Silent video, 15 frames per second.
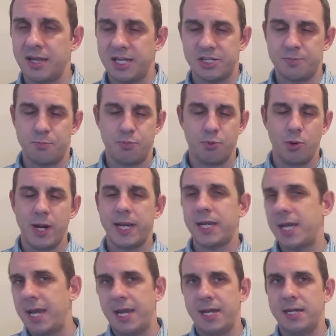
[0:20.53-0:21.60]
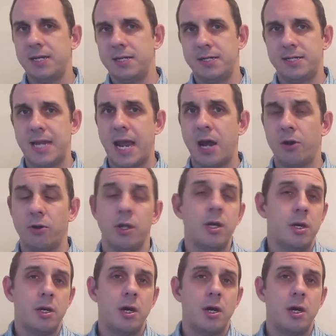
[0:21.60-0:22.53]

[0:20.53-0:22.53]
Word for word: Let's break it down.